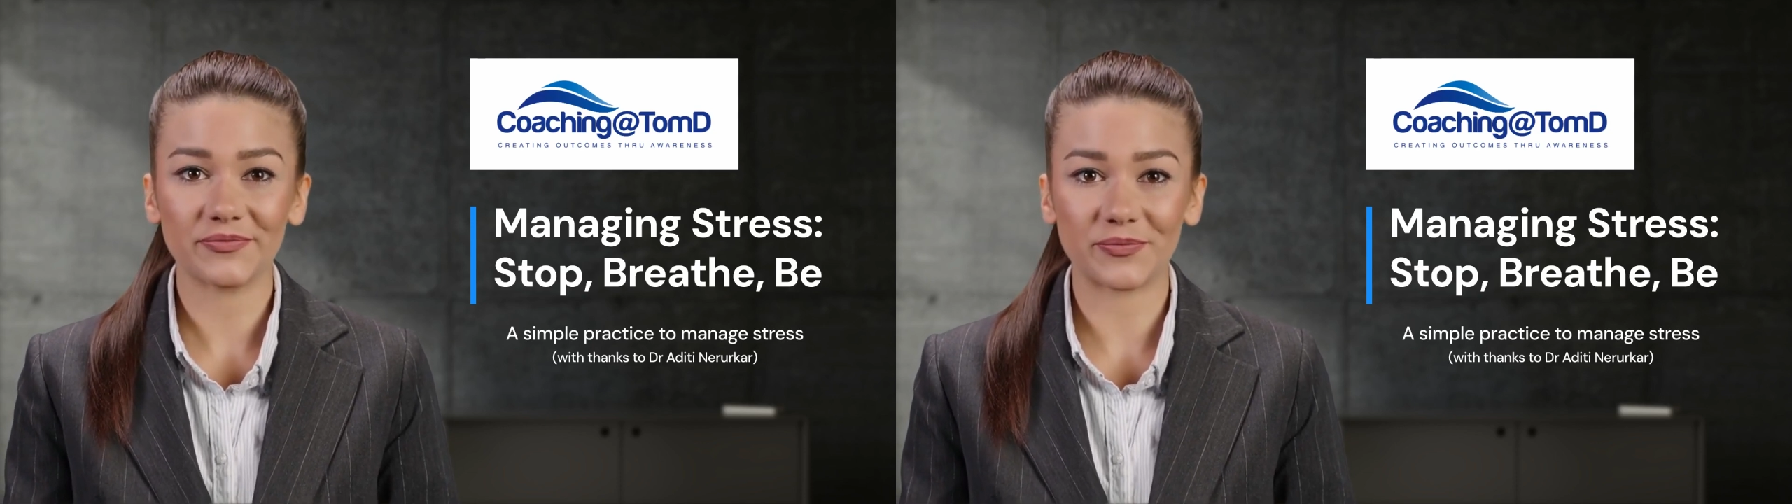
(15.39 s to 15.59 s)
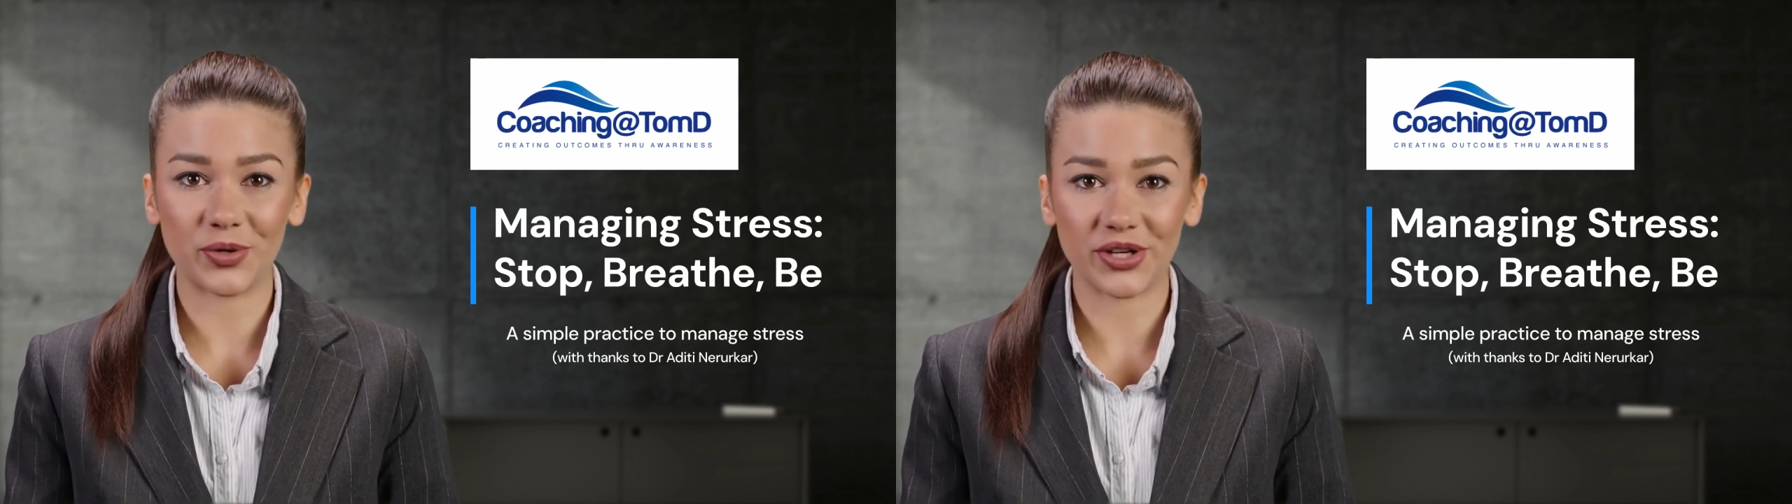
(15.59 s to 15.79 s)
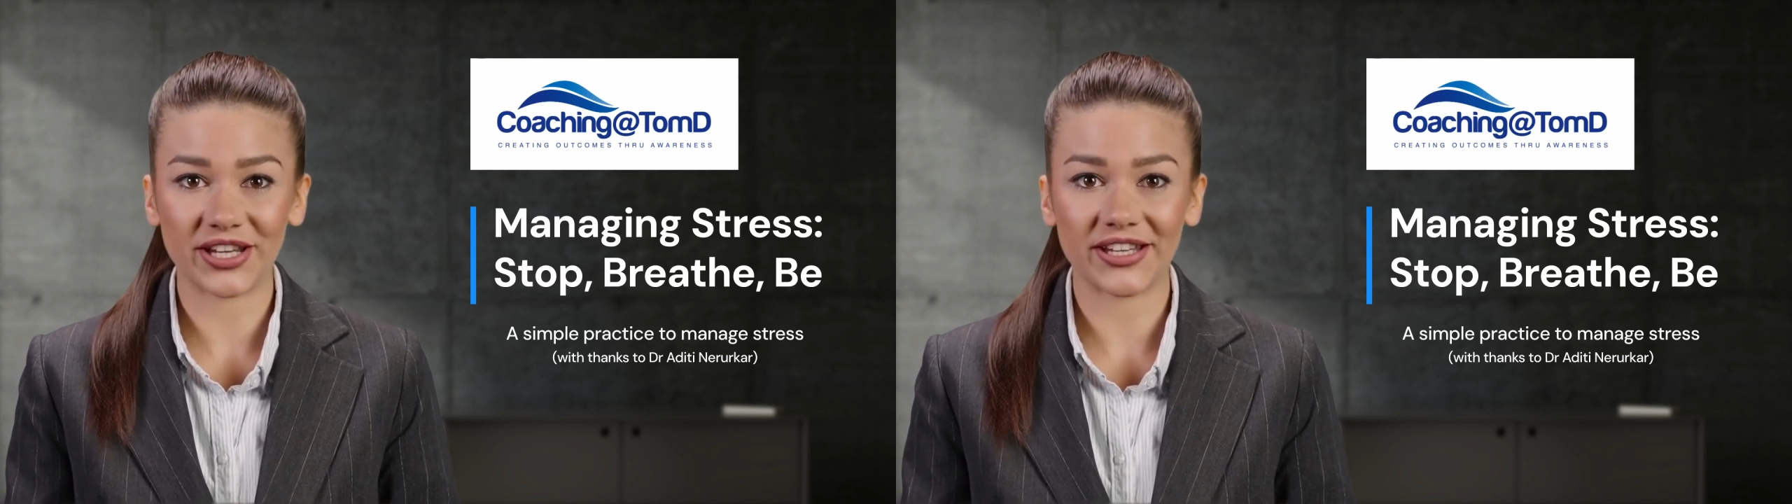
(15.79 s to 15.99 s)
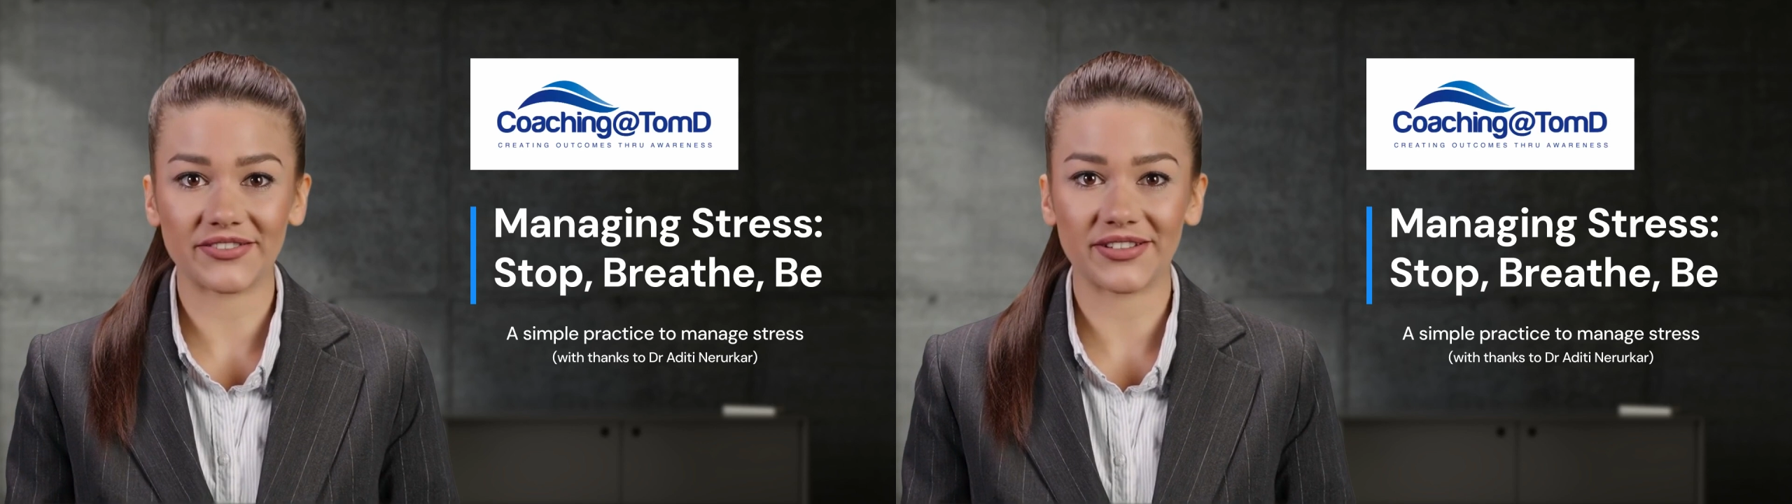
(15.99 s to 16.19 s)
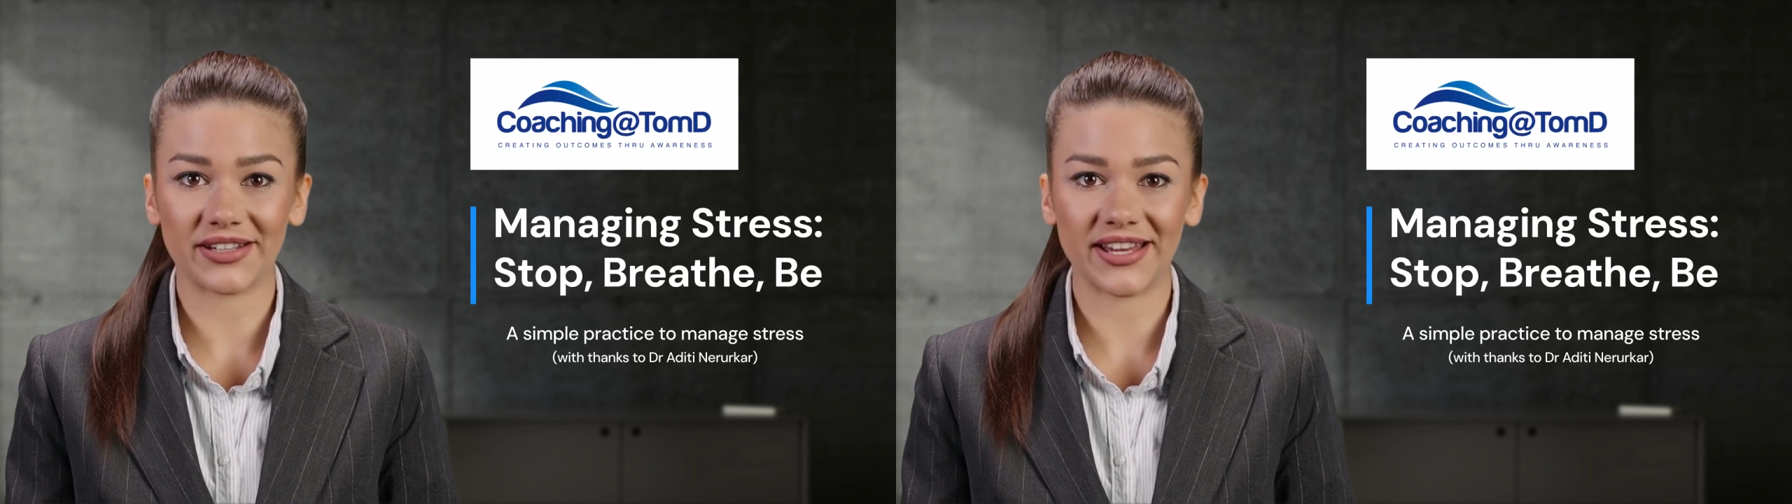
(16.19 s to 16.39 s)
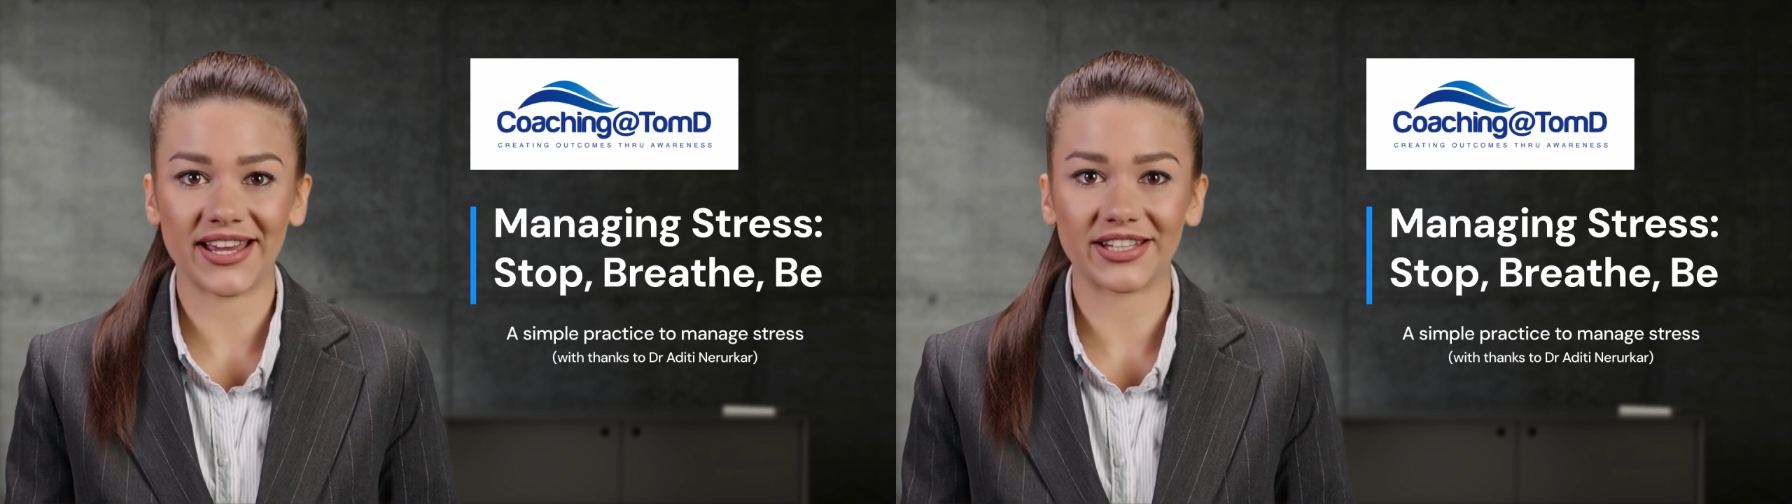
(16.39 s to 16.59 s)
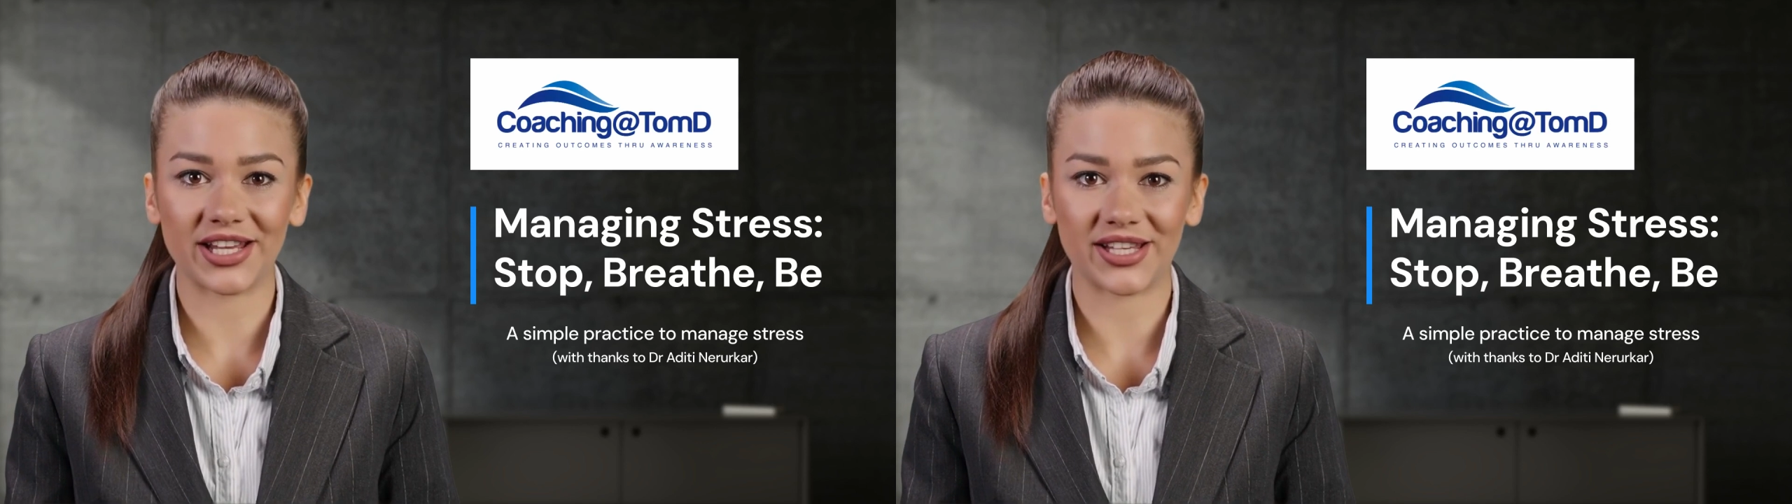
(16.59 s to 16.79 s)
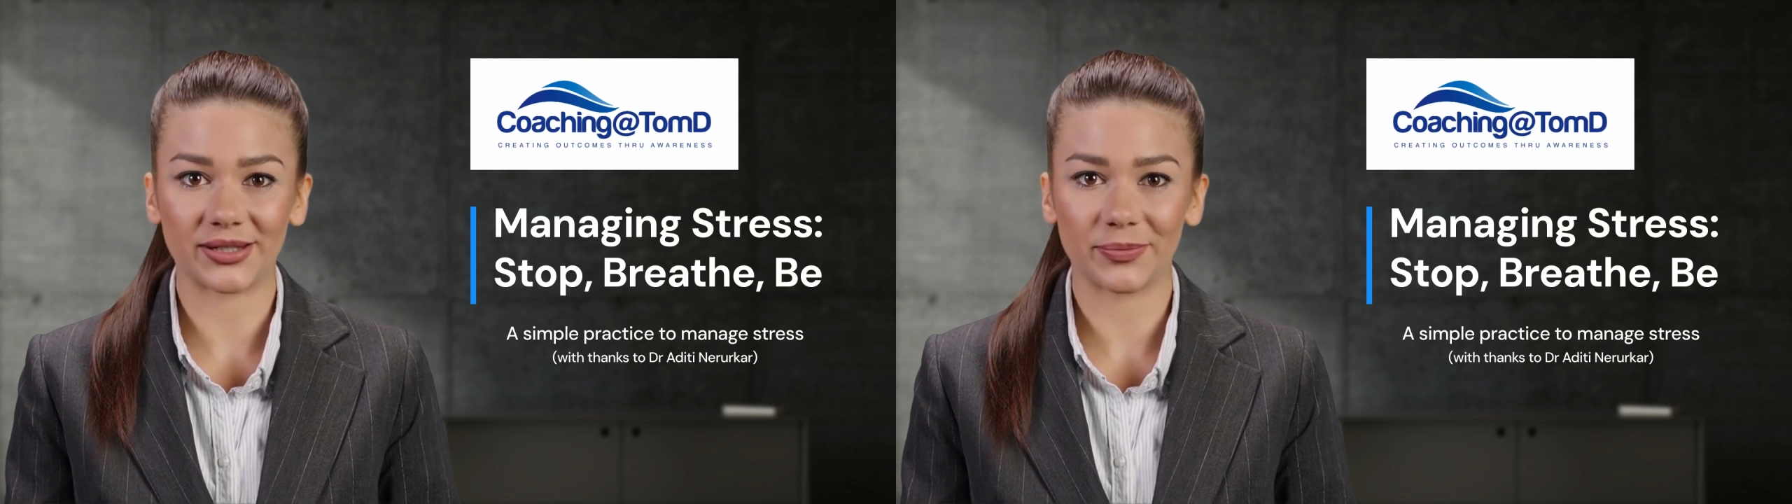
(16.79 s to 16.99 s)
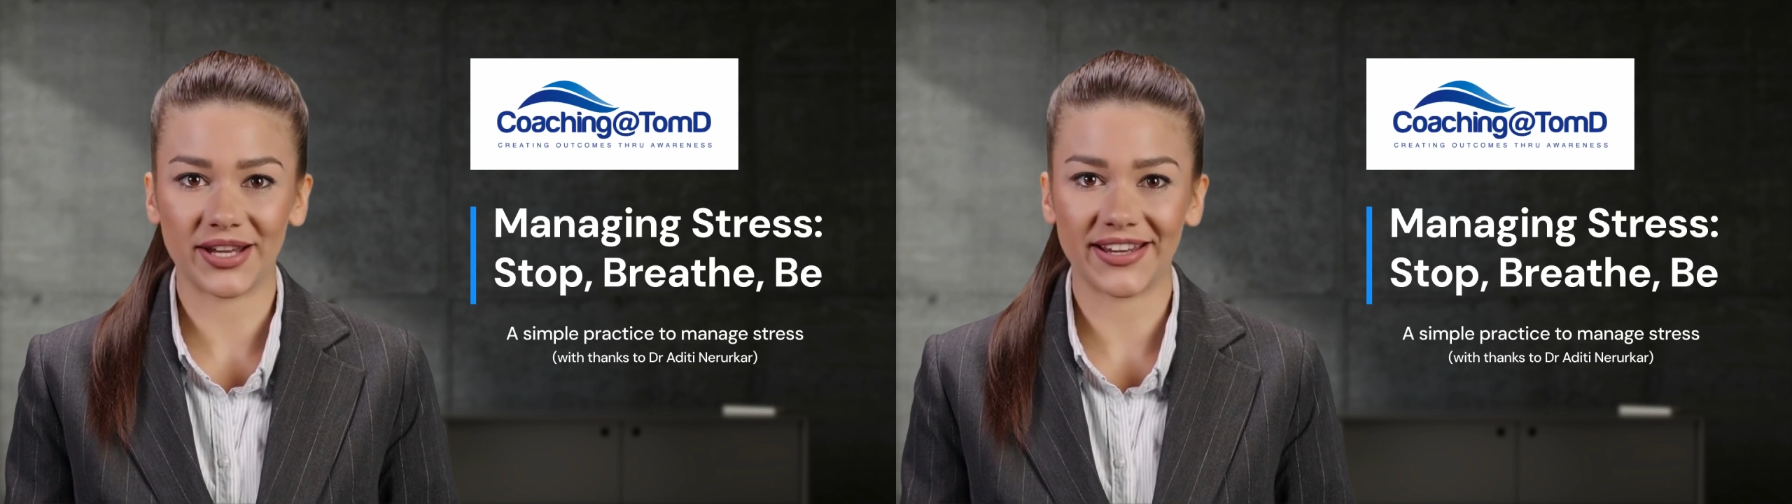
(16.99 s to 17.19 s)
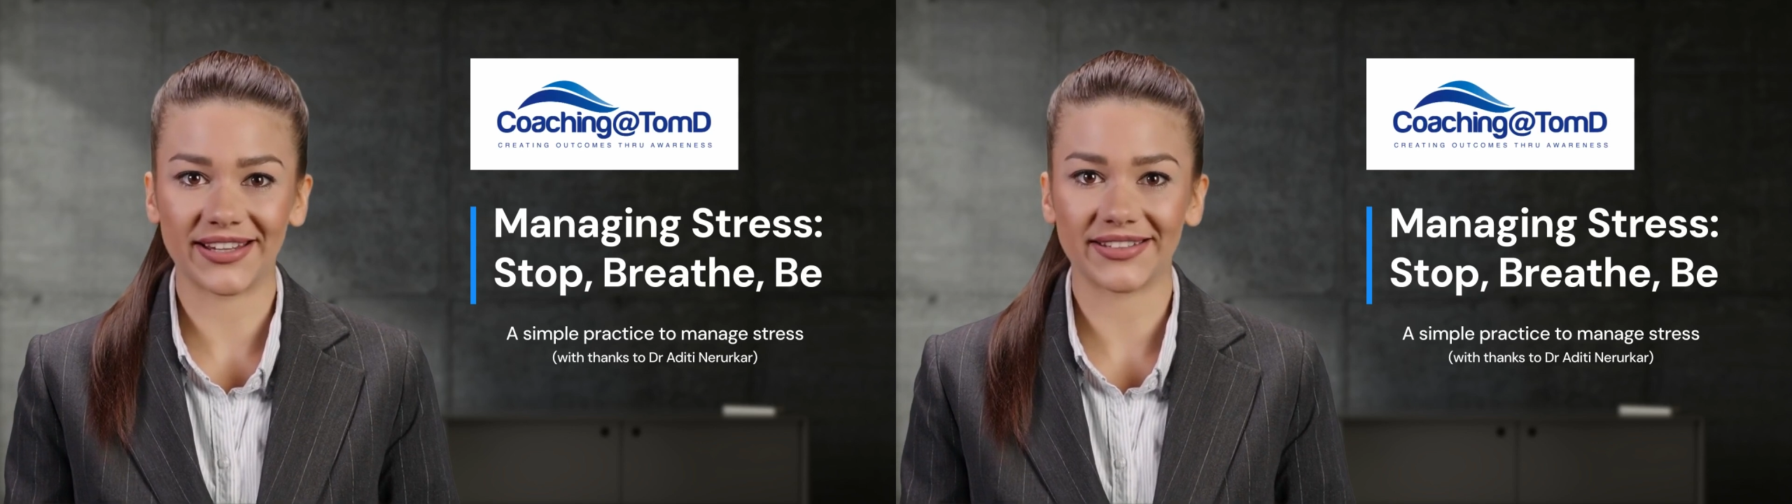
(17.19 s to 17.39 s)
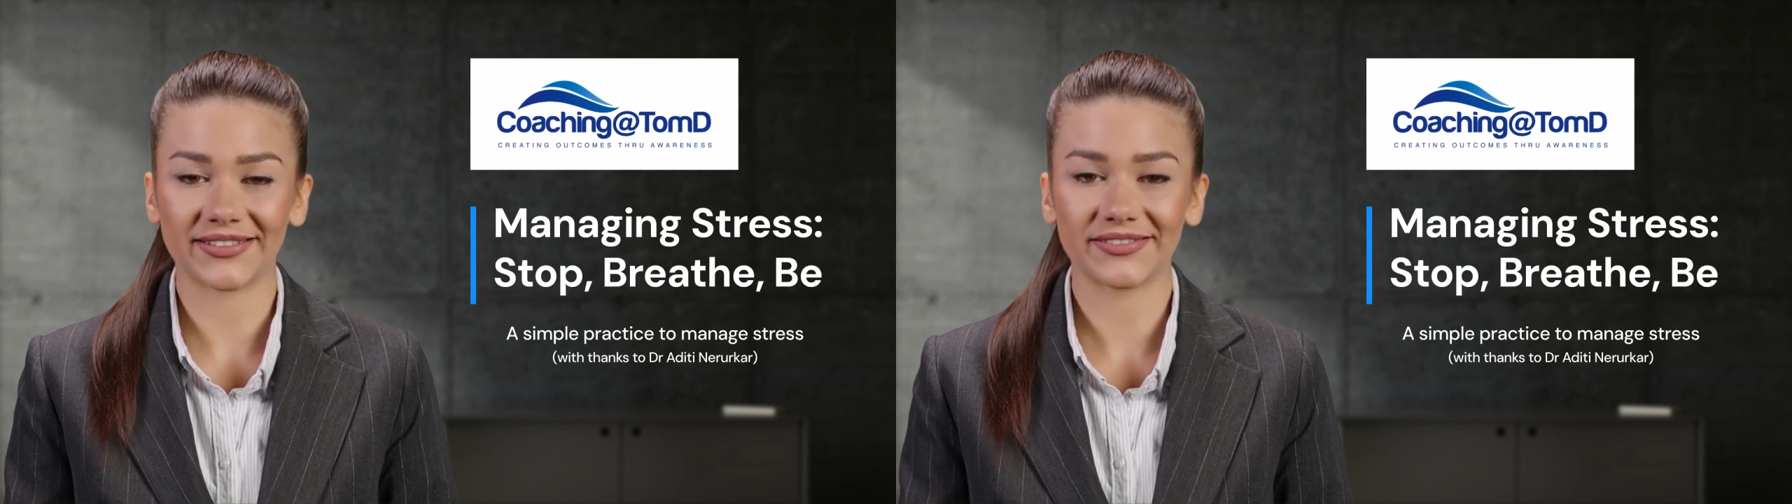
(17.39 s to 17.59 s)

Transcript: breathe, and just be.